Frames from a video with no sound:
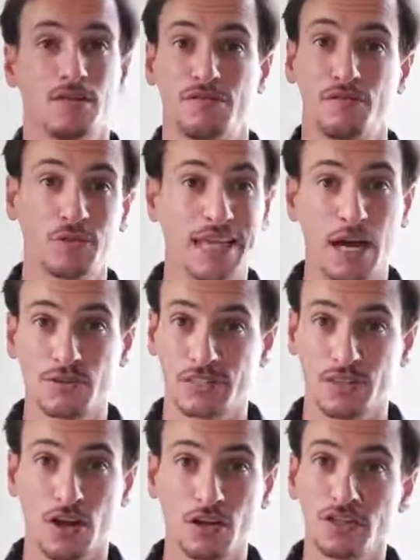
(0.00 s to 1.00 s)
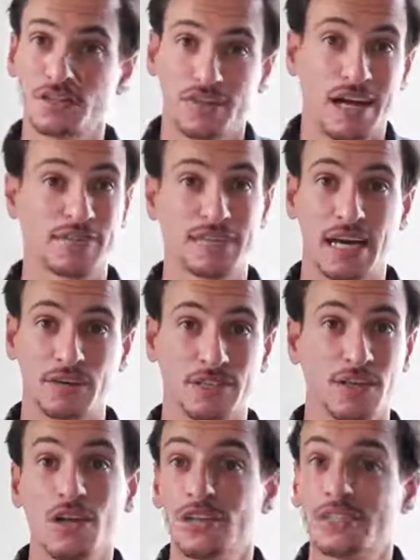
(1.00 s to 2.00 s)
a few $1,000,
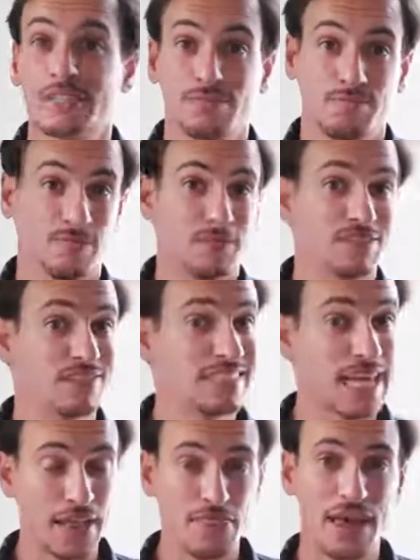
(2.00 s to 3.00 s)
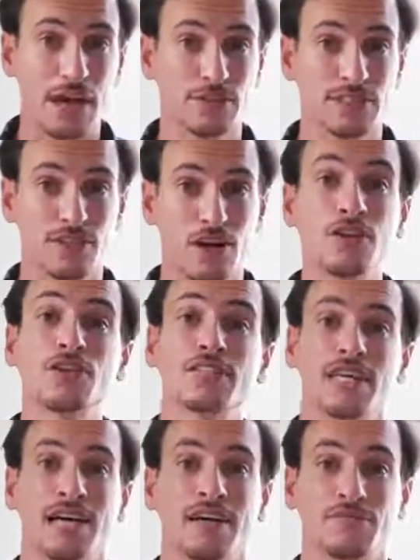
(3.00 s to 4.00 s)
$5,000, even
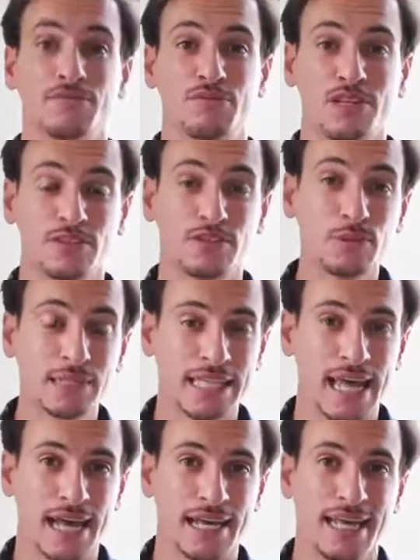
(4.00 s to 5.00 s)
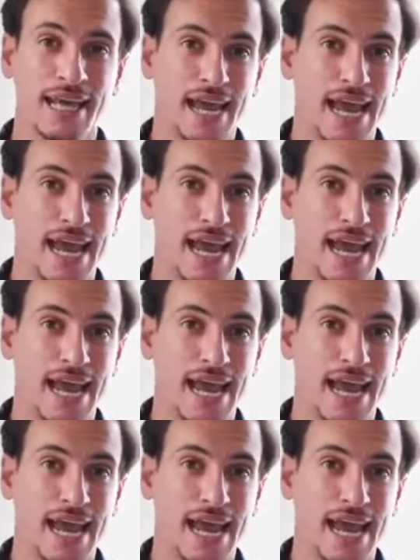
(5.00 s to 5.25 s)
$10,000. I have some friends doing that,